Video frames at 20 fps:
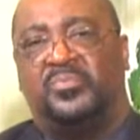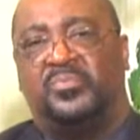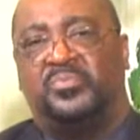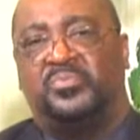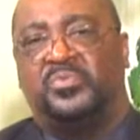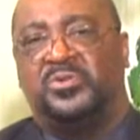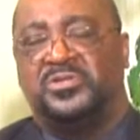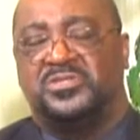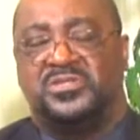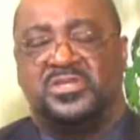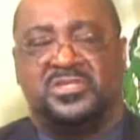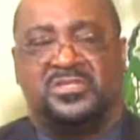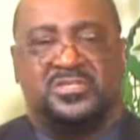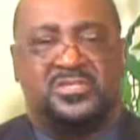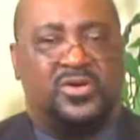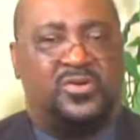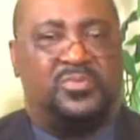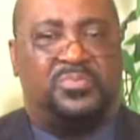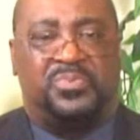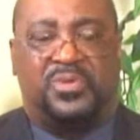puts it
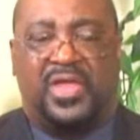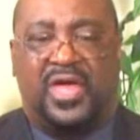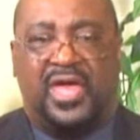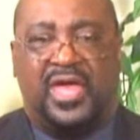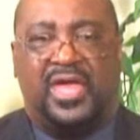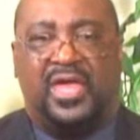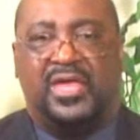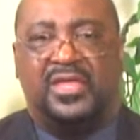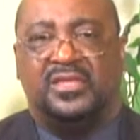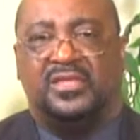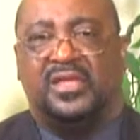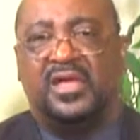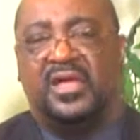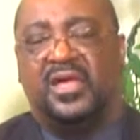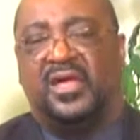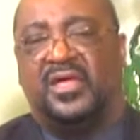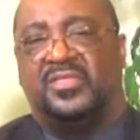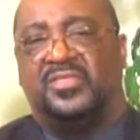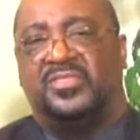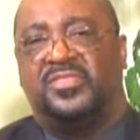so plain
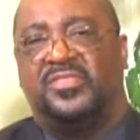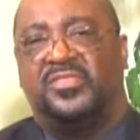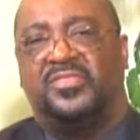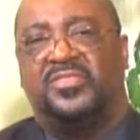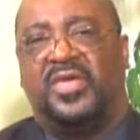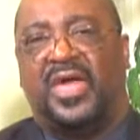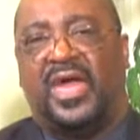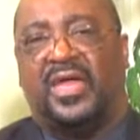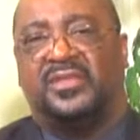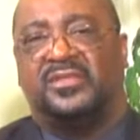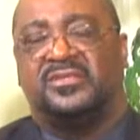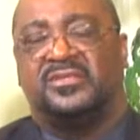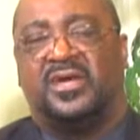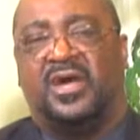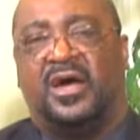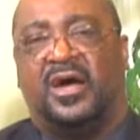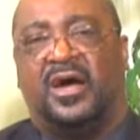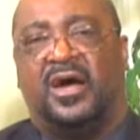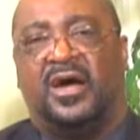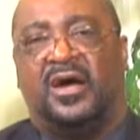that,
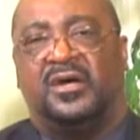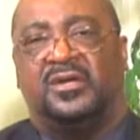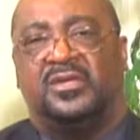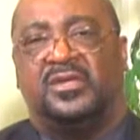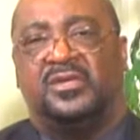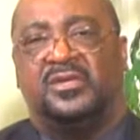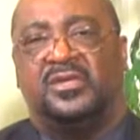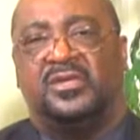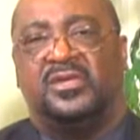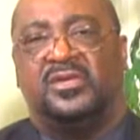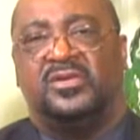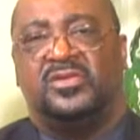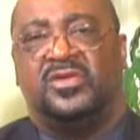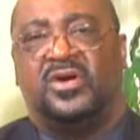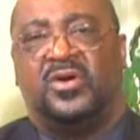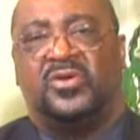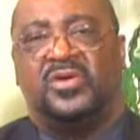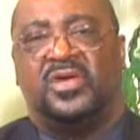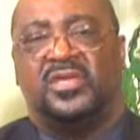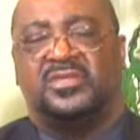you
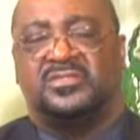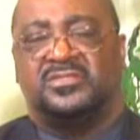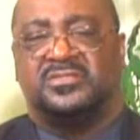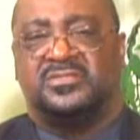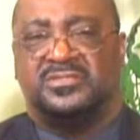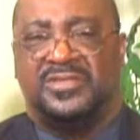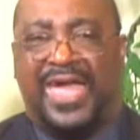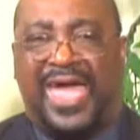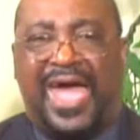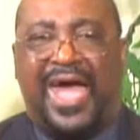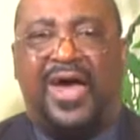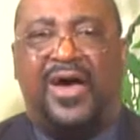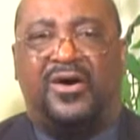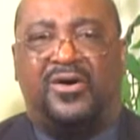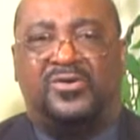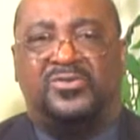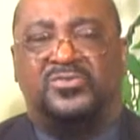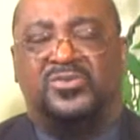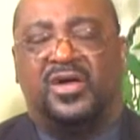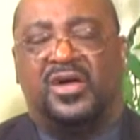know, it's
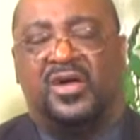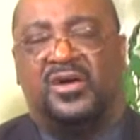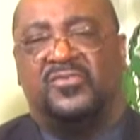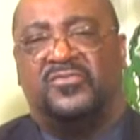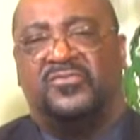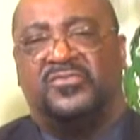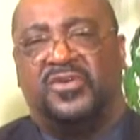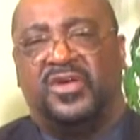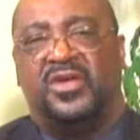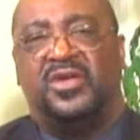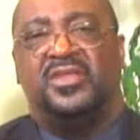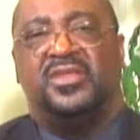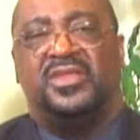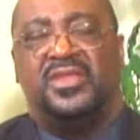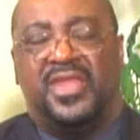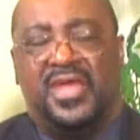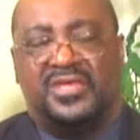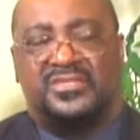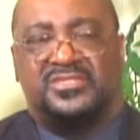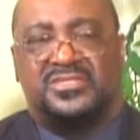now very
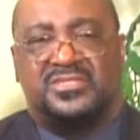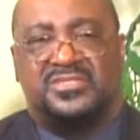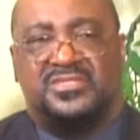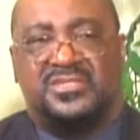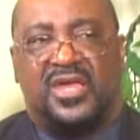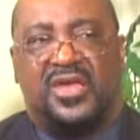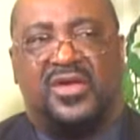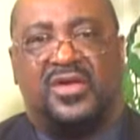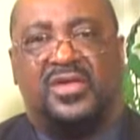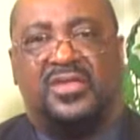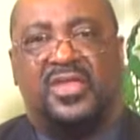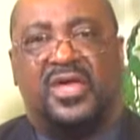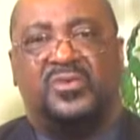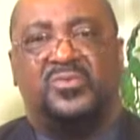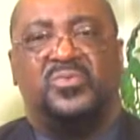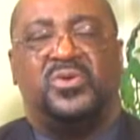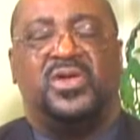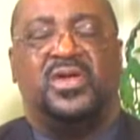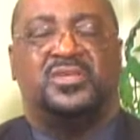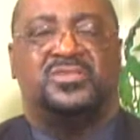necessary that
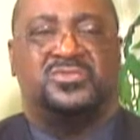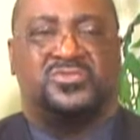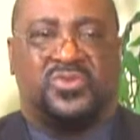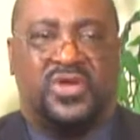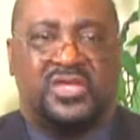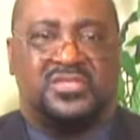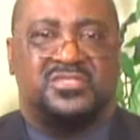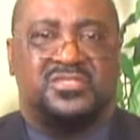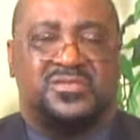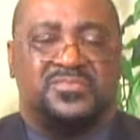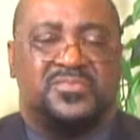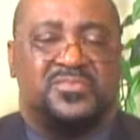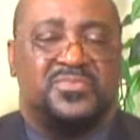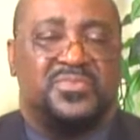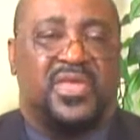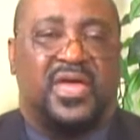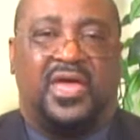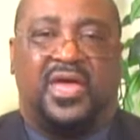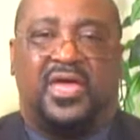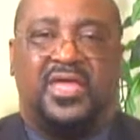we address it.
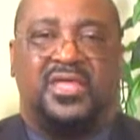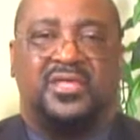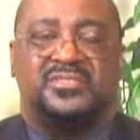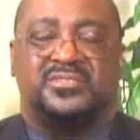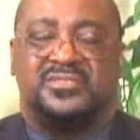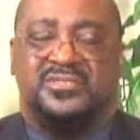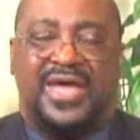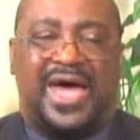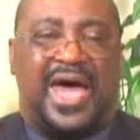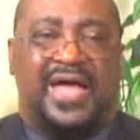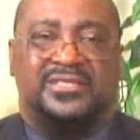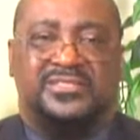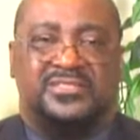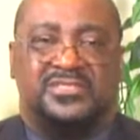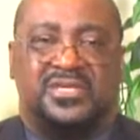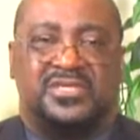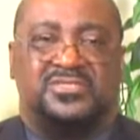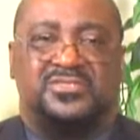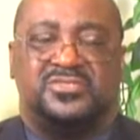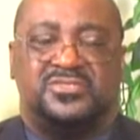And it's not
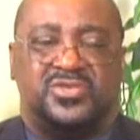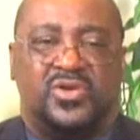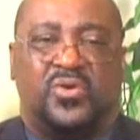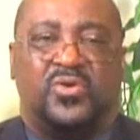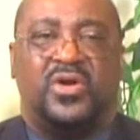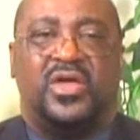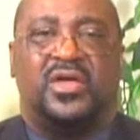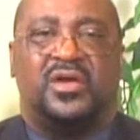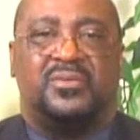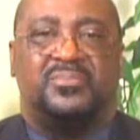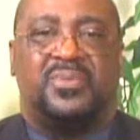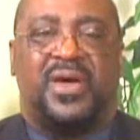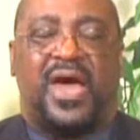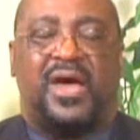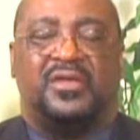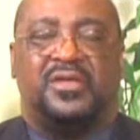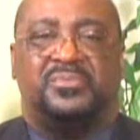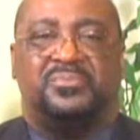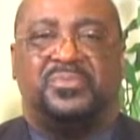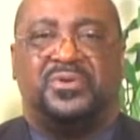just knowing
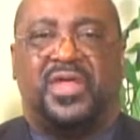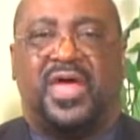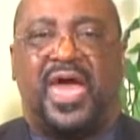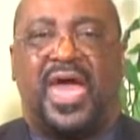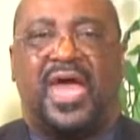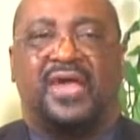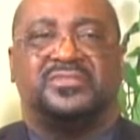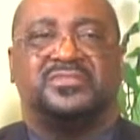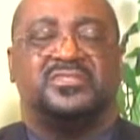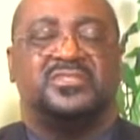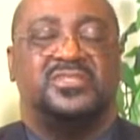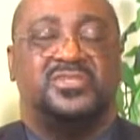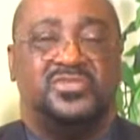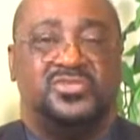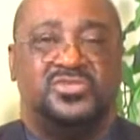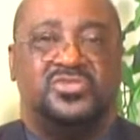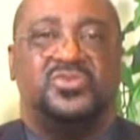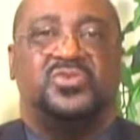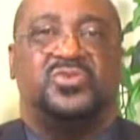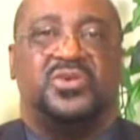about it, but actually
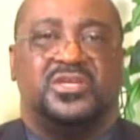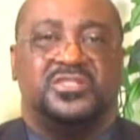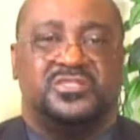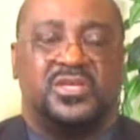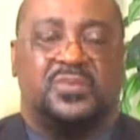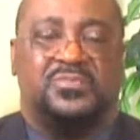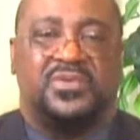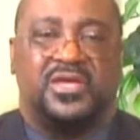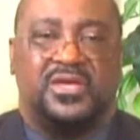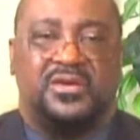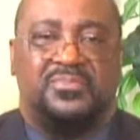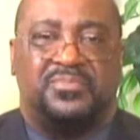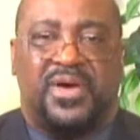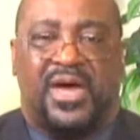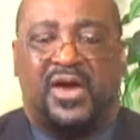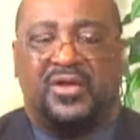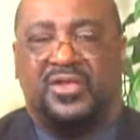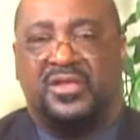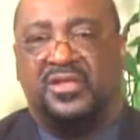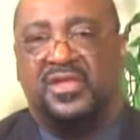doing something
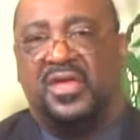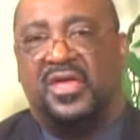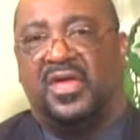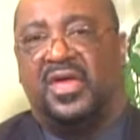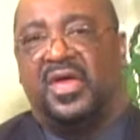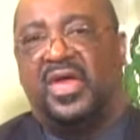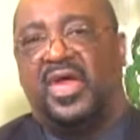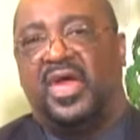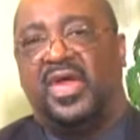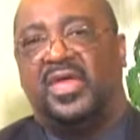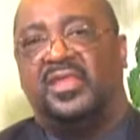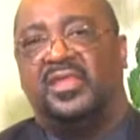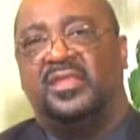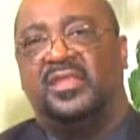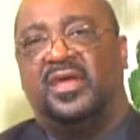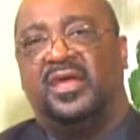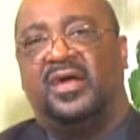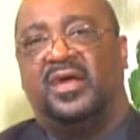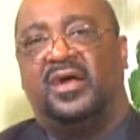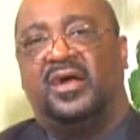about it.
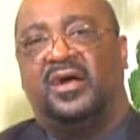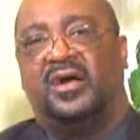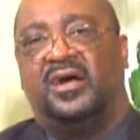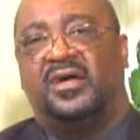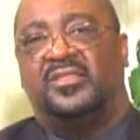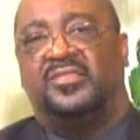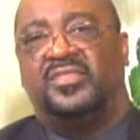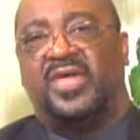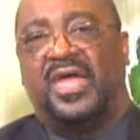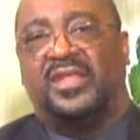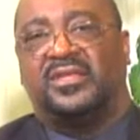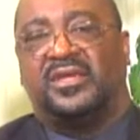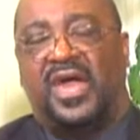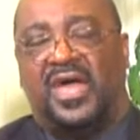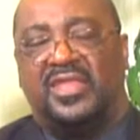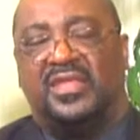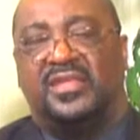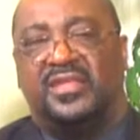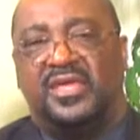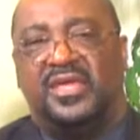And that
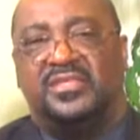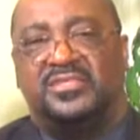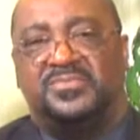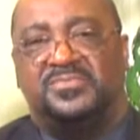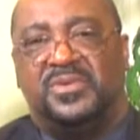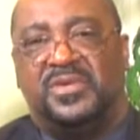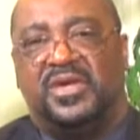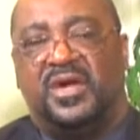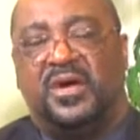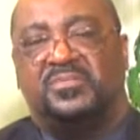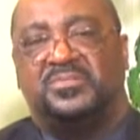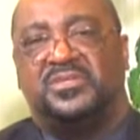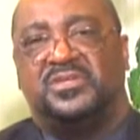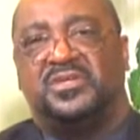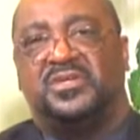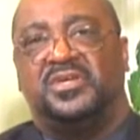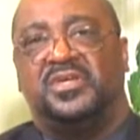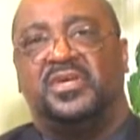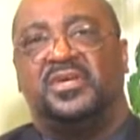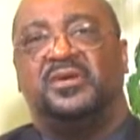kind of leads me up
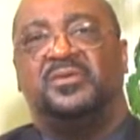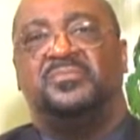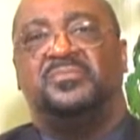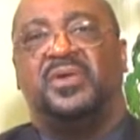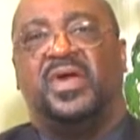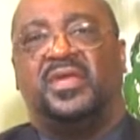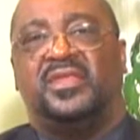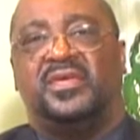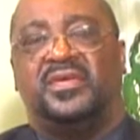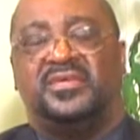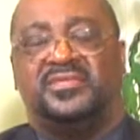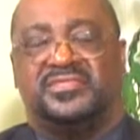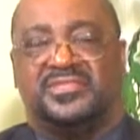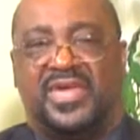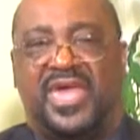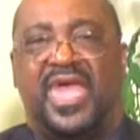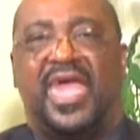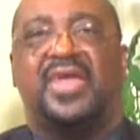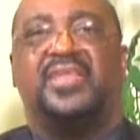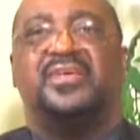to him and his
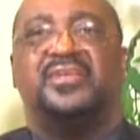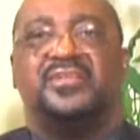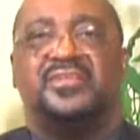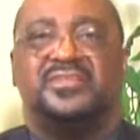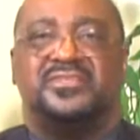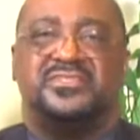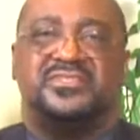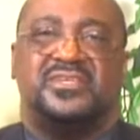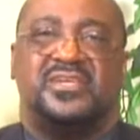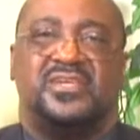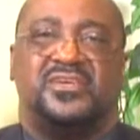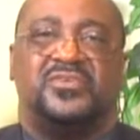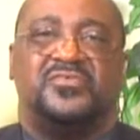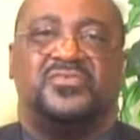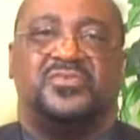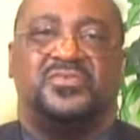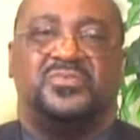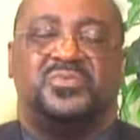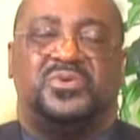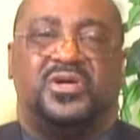candidacy, if
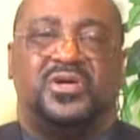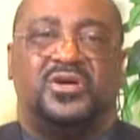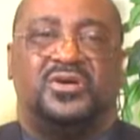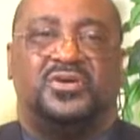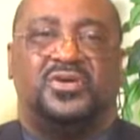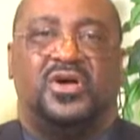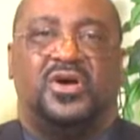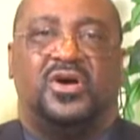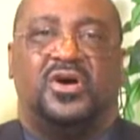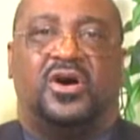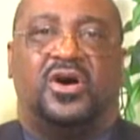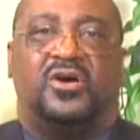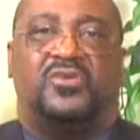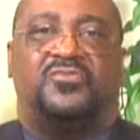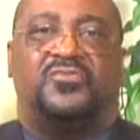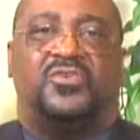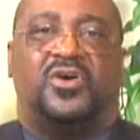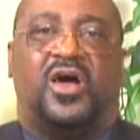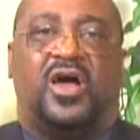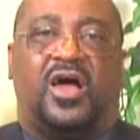you will,
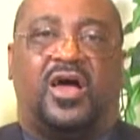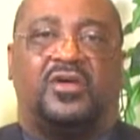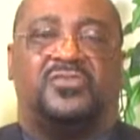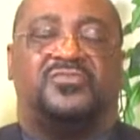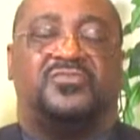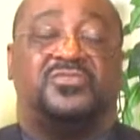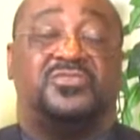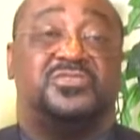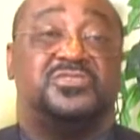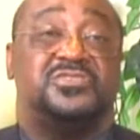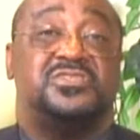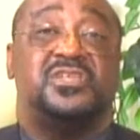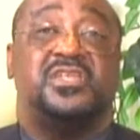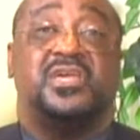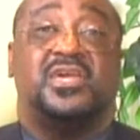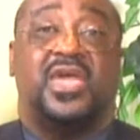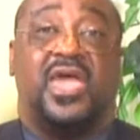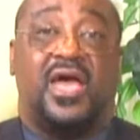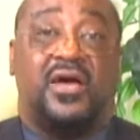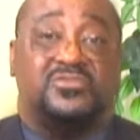for Hartford City
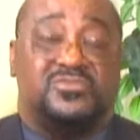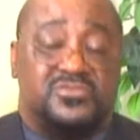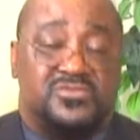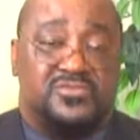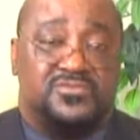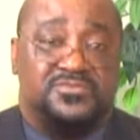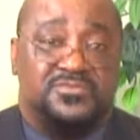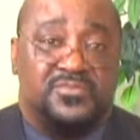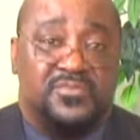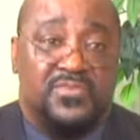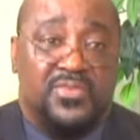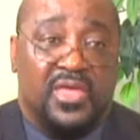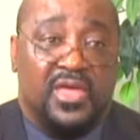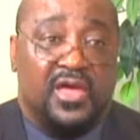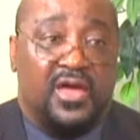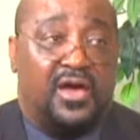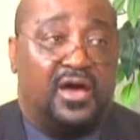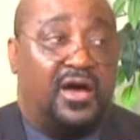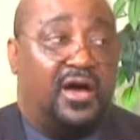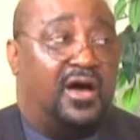Council.
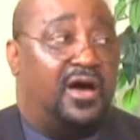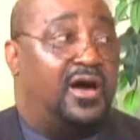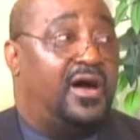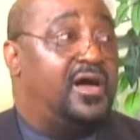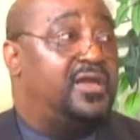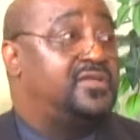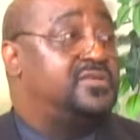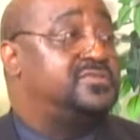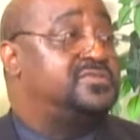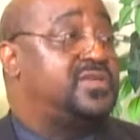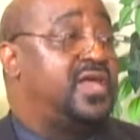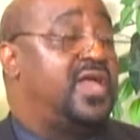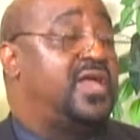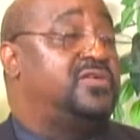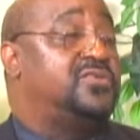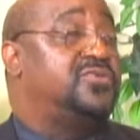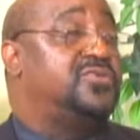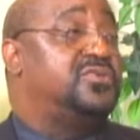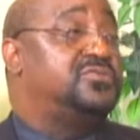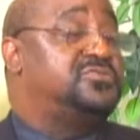I understand
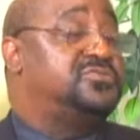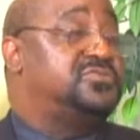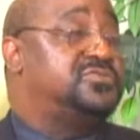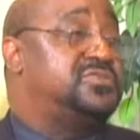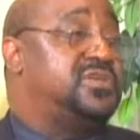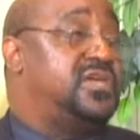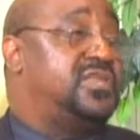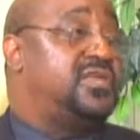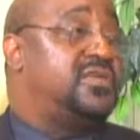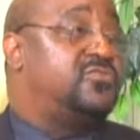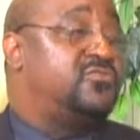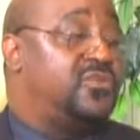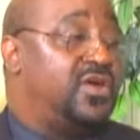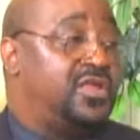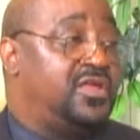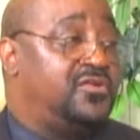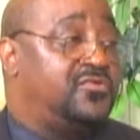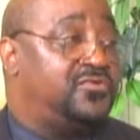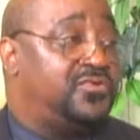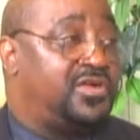you're interested in
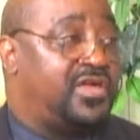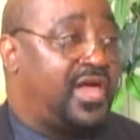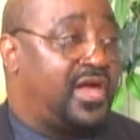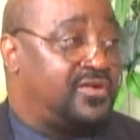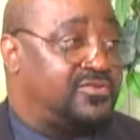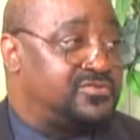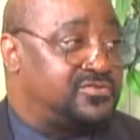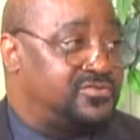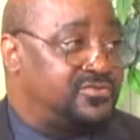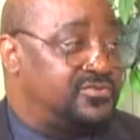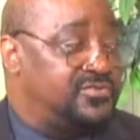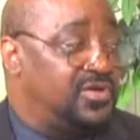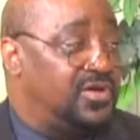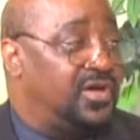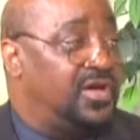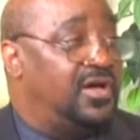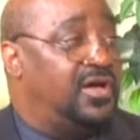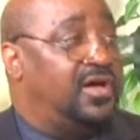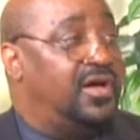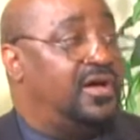running for council,
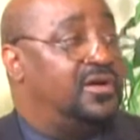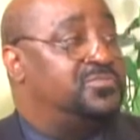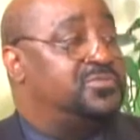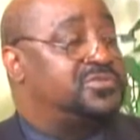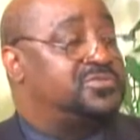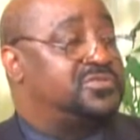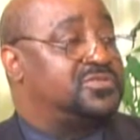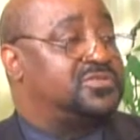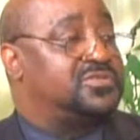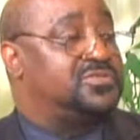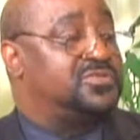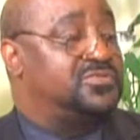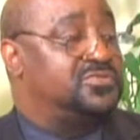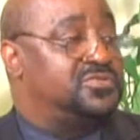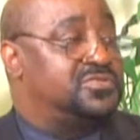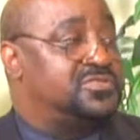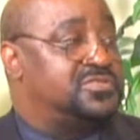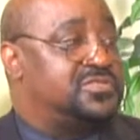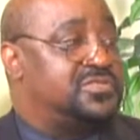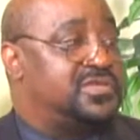Mr.
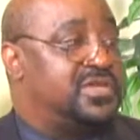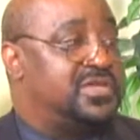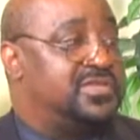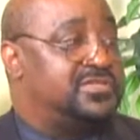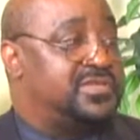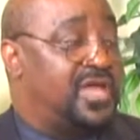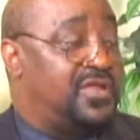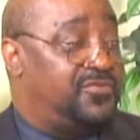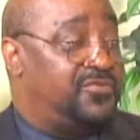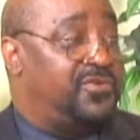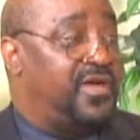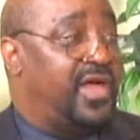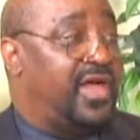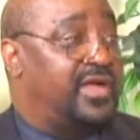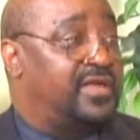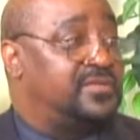Kardulis. Is that a fact?